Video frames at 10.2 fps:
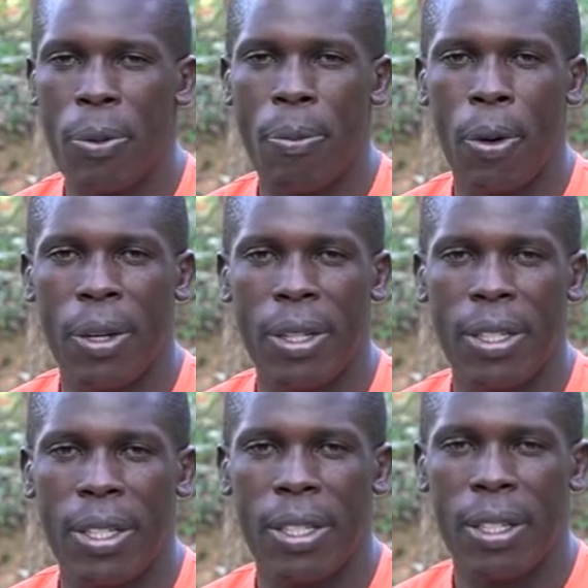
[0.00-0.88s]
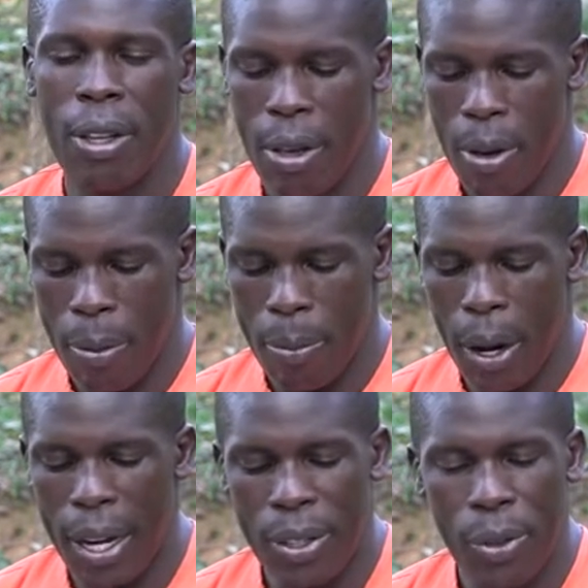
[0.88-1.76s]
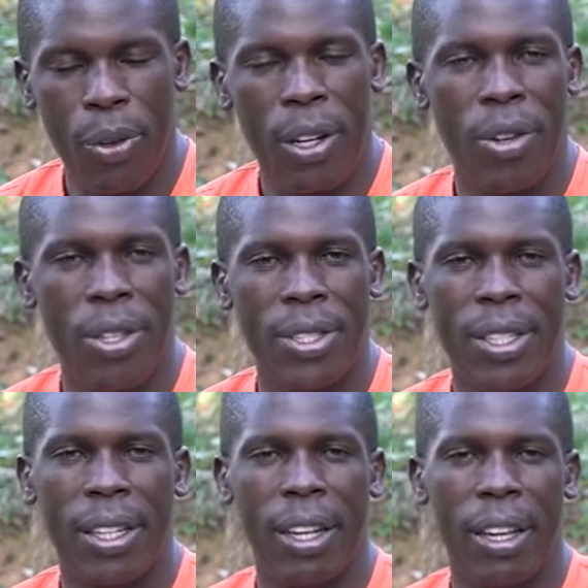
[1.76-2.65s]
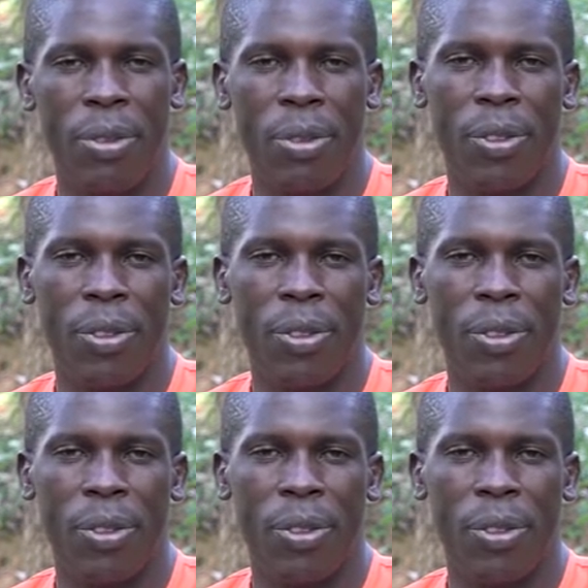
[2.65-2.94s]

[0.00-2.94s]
important part of a Christian life.